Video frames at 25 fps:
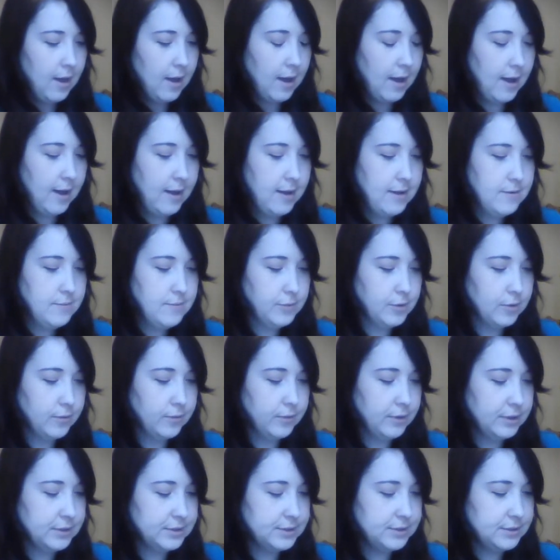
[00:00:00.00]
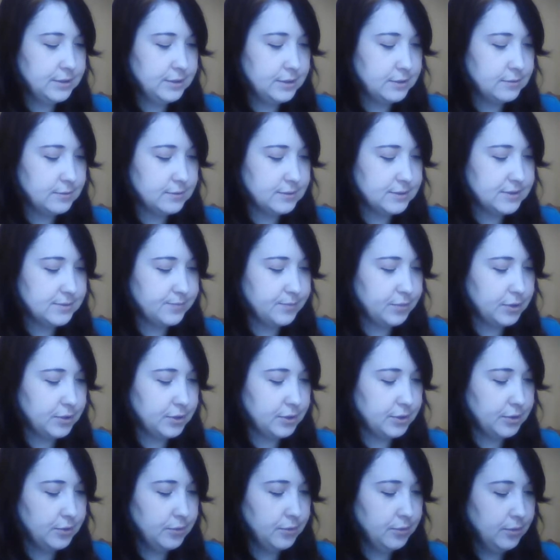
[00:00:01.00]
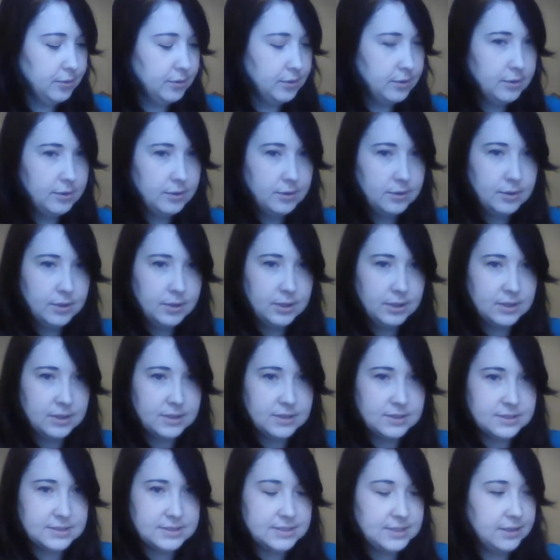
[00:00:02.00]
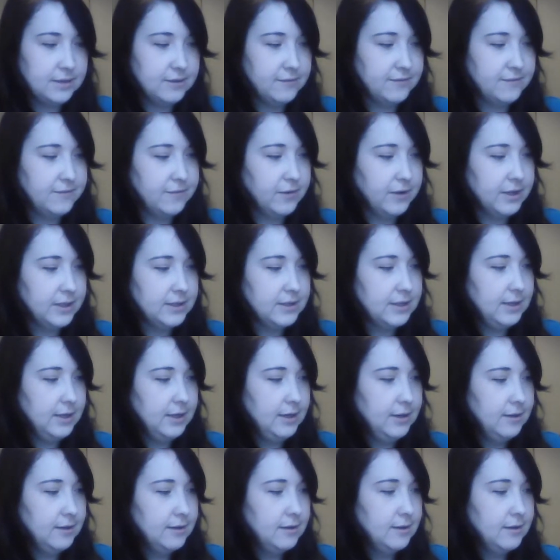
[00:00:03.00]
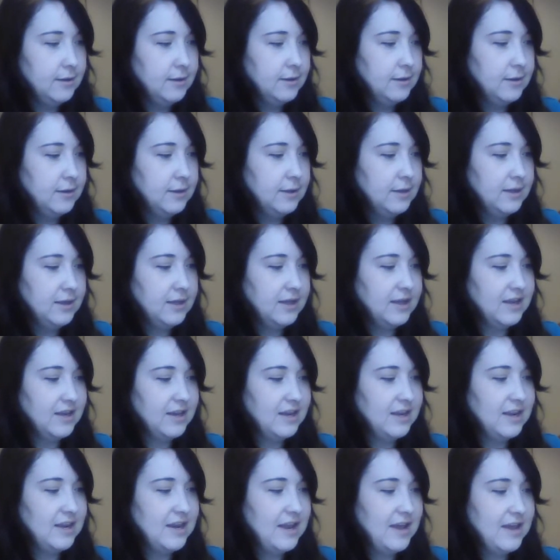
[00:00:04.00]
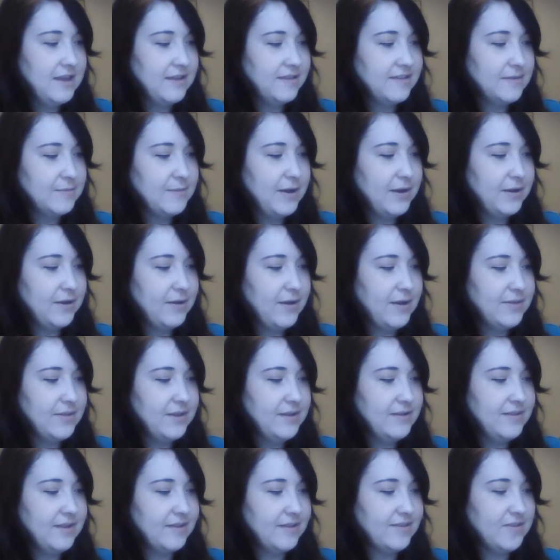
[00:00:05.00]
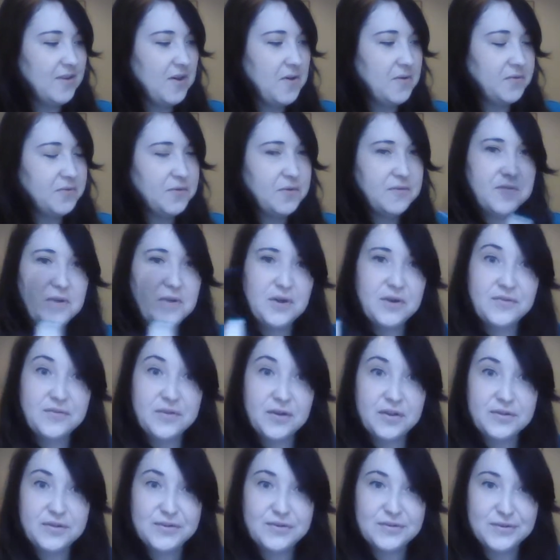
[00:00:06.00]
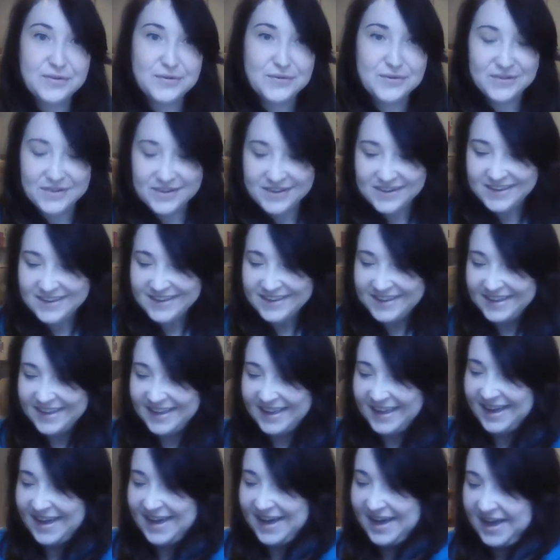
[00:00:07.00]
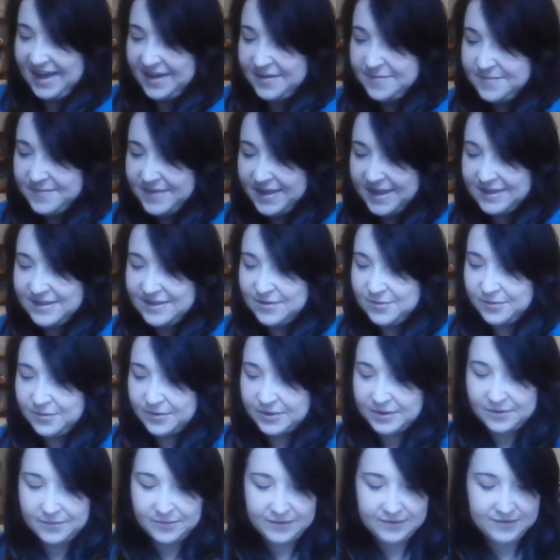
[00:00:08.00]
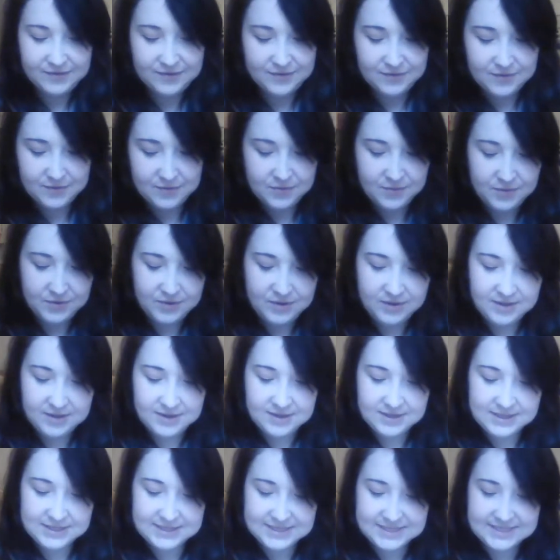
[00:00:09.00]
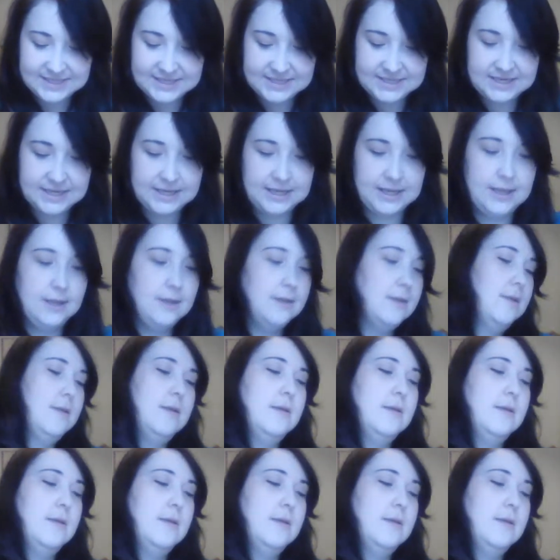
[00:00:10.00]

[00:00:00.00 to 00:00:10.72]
I'm going to use blue. You stick your fork in there, get a nice amount on there. That's also very fun to do. And you are going to stick it.